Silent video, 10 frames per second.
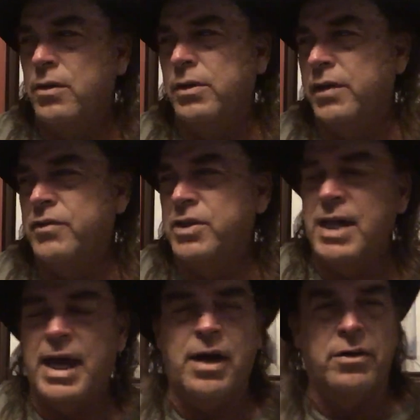who lived in
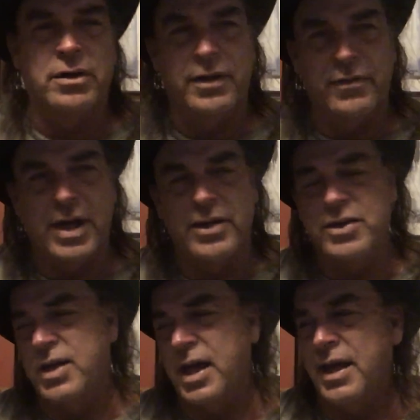town or lived out of
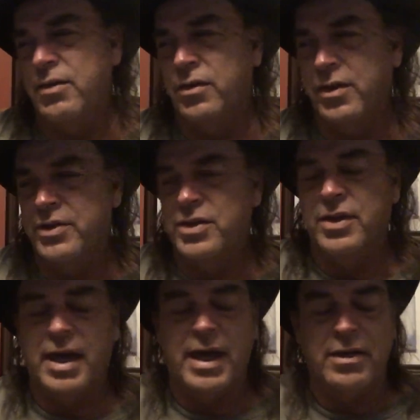state or this
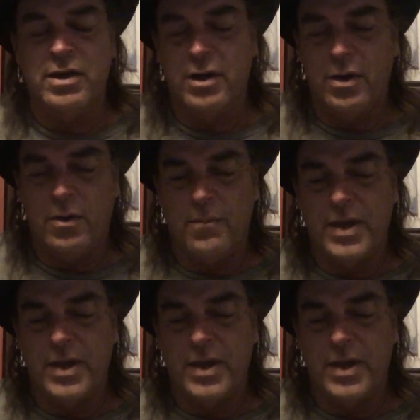and that, you know,